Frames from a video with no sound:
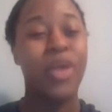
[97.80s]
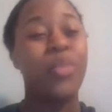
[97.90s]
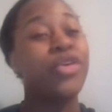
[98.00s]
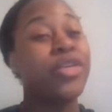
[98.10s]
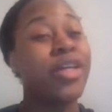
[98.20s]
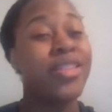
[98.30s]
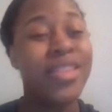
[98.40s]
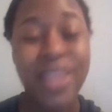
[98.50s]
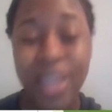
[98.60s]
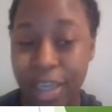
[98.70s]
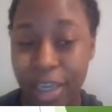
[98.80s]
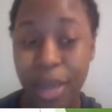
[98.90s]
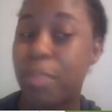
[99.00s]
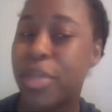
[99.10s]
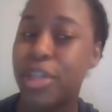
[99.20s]
When you're done
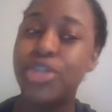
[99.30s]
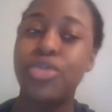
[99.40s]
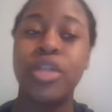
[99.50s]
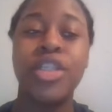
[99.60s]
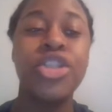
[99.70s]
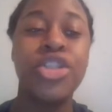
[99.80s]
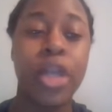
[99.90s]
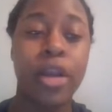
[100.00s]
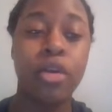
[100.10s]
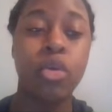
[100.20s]
thinking, be sure to share